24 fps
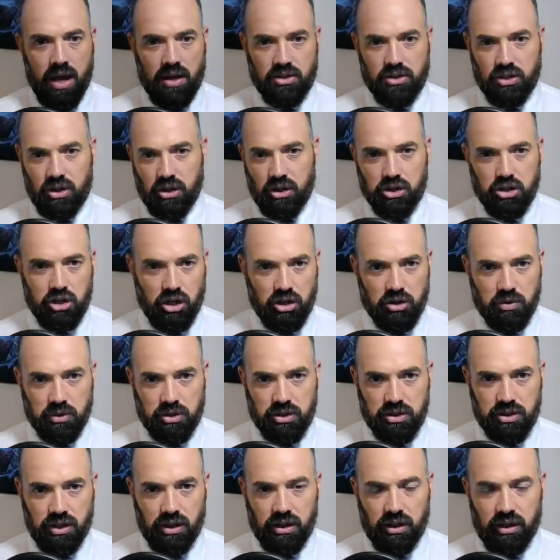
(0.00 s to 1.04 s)
and so the church
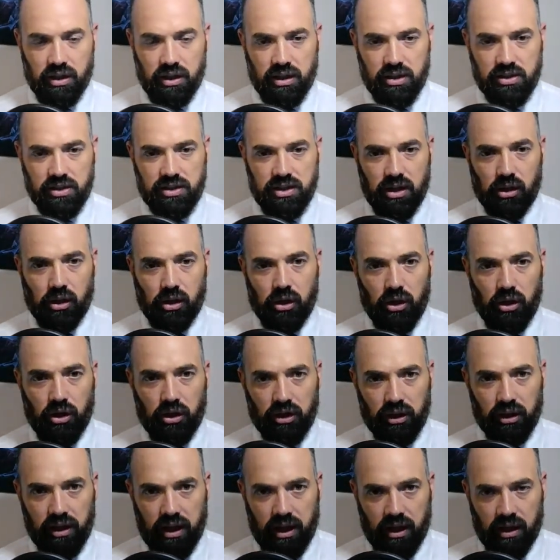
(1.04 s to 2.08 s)
was still
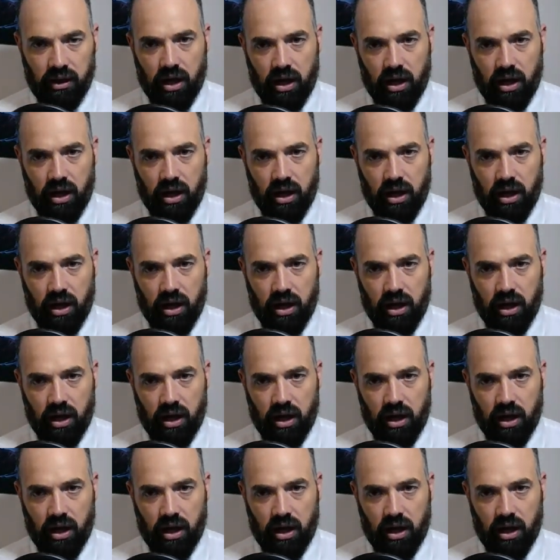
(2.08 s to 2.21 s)
early,